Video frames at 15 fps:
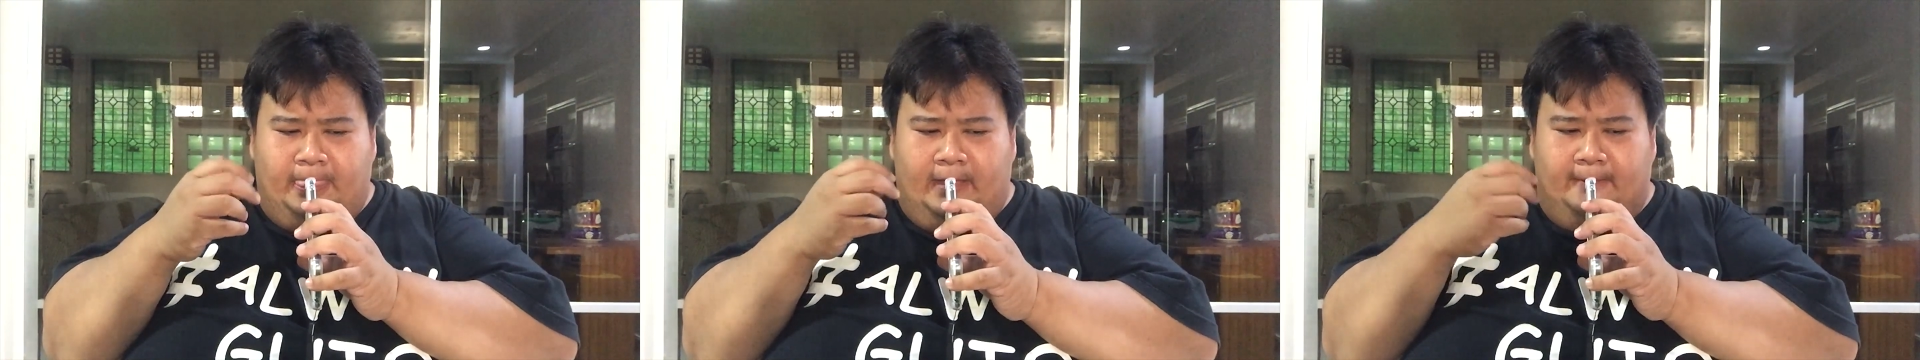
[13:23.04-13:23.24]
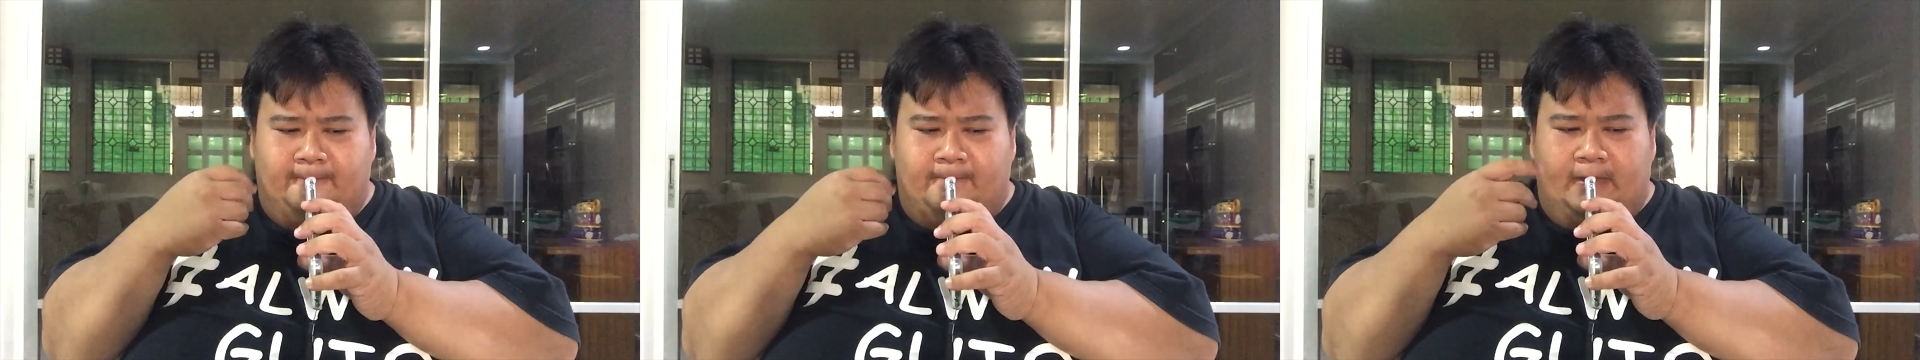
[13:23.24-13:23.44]

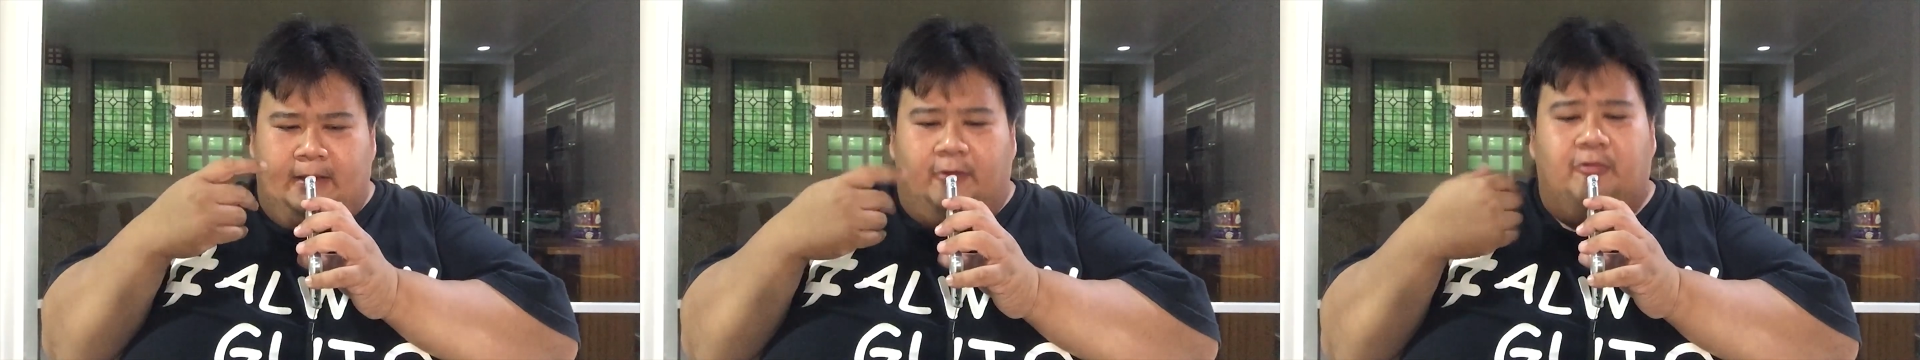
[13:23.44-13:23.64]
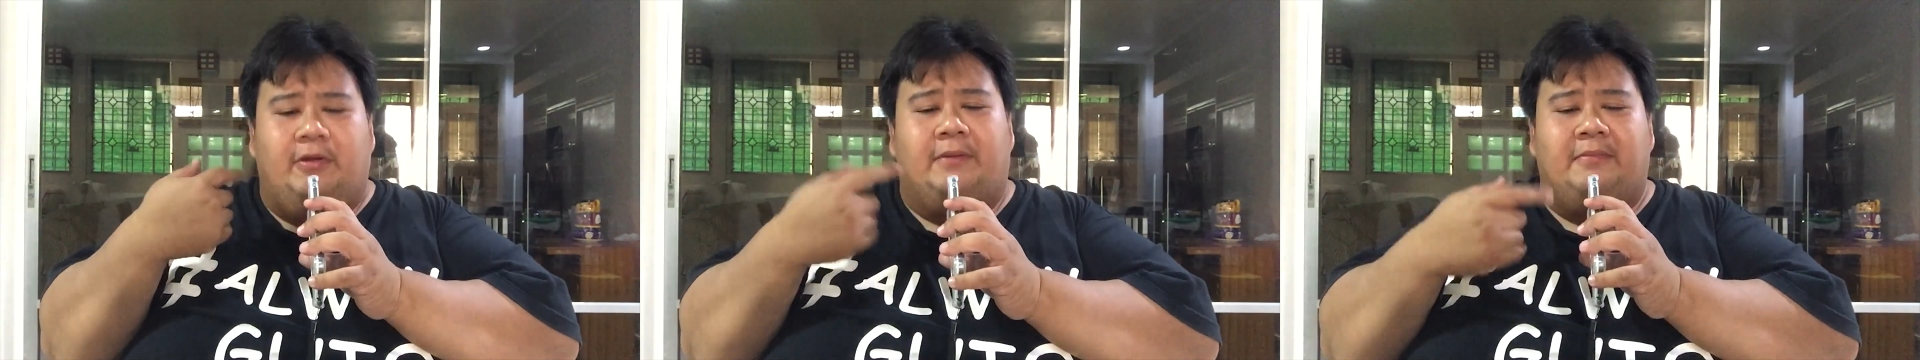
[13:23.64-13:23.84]

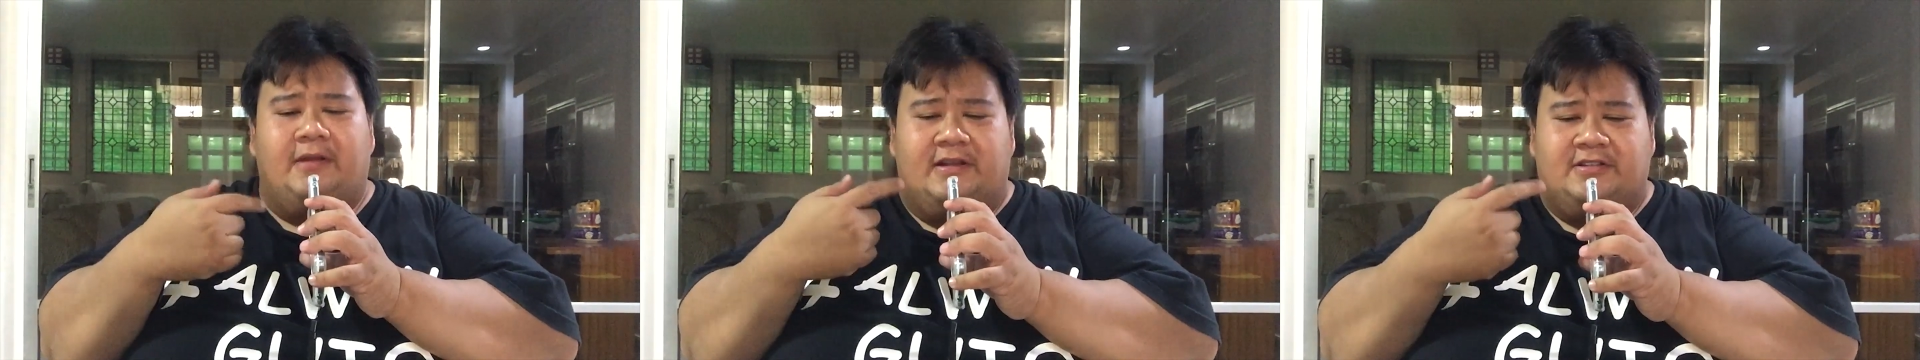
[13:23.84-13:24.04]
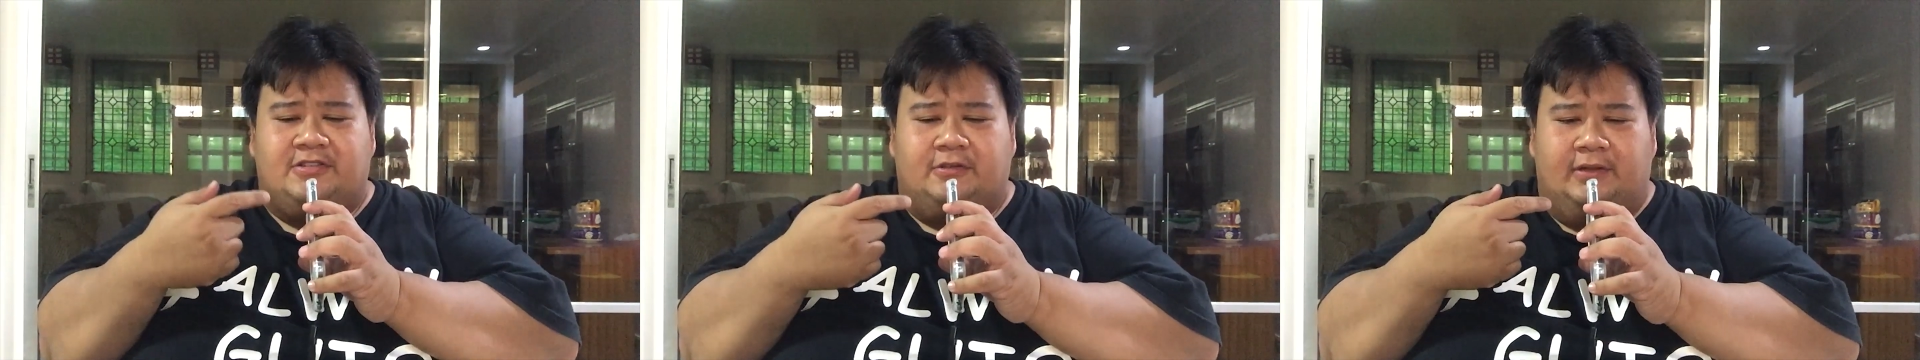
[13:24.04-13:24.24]
Creaminess to
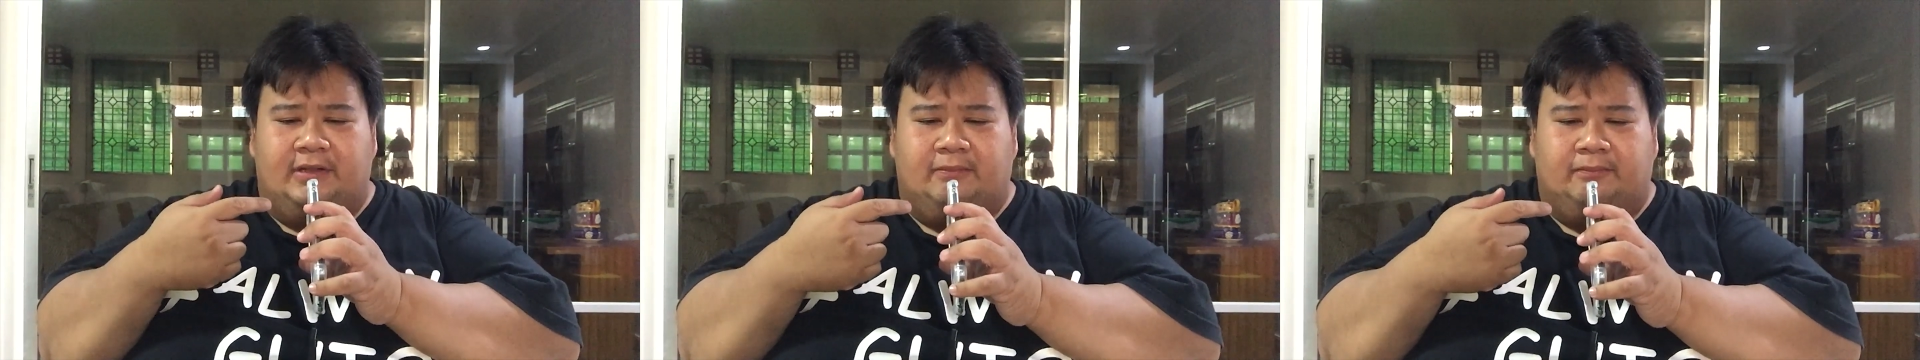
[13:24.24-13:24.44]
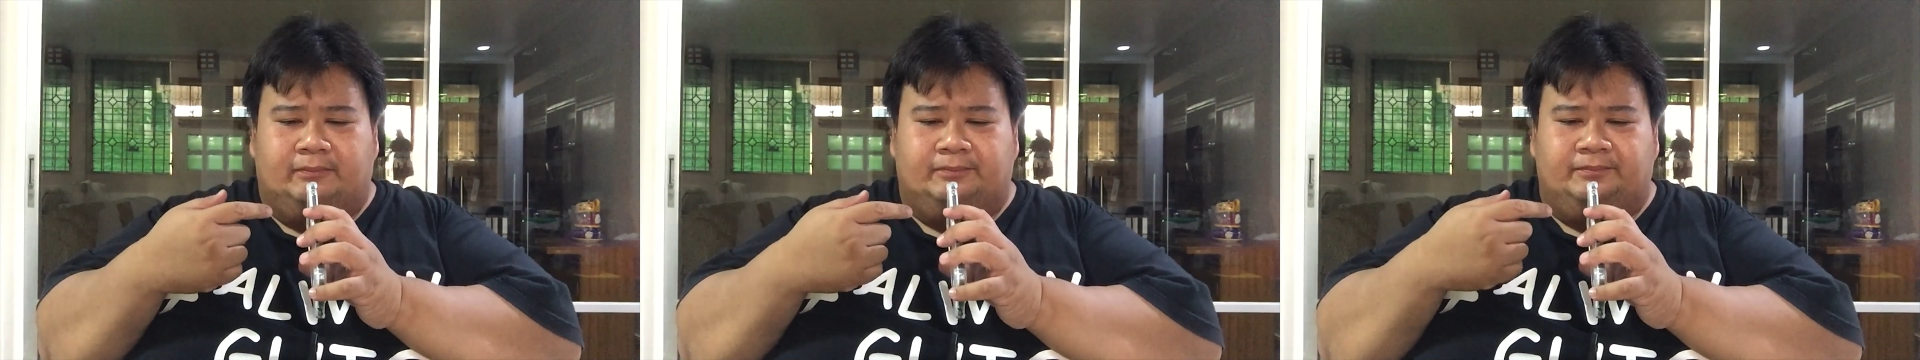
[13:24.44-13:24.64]
it.
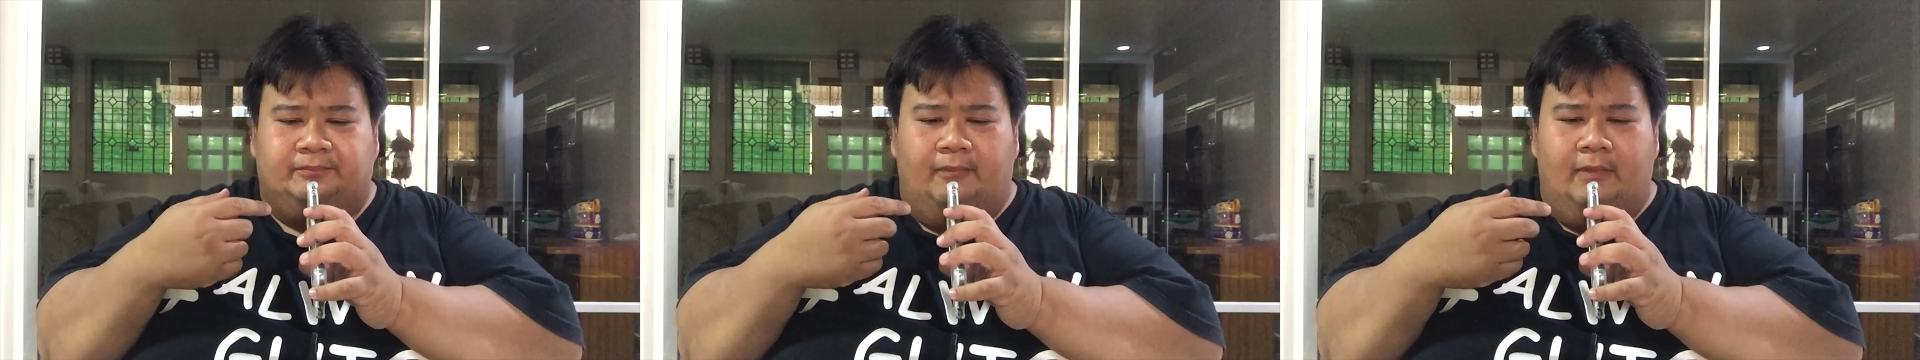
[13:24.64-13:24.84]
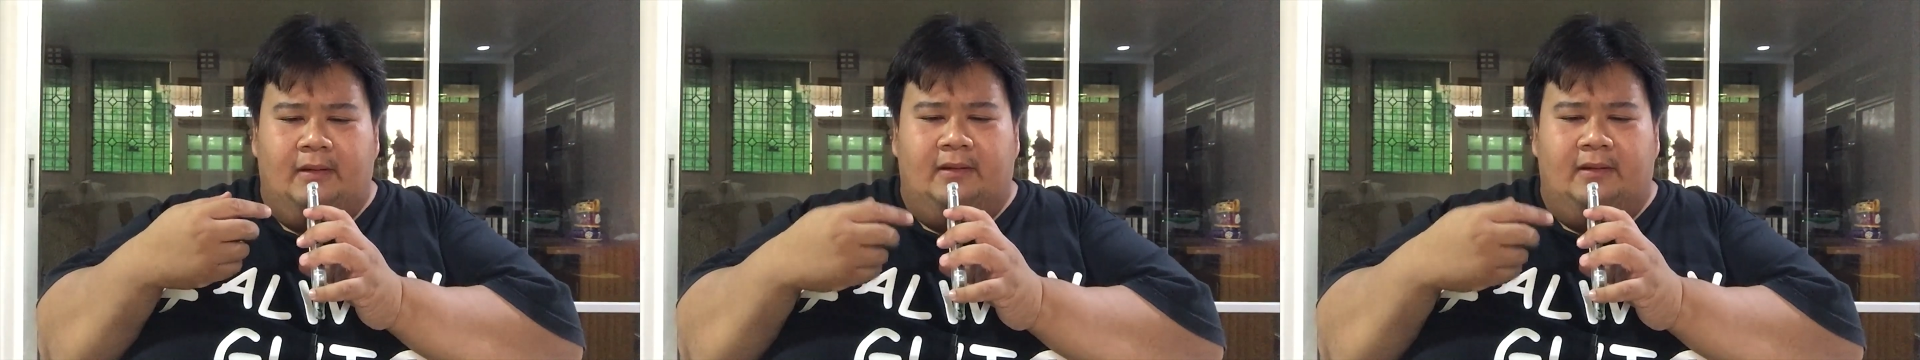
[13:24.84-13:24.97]
The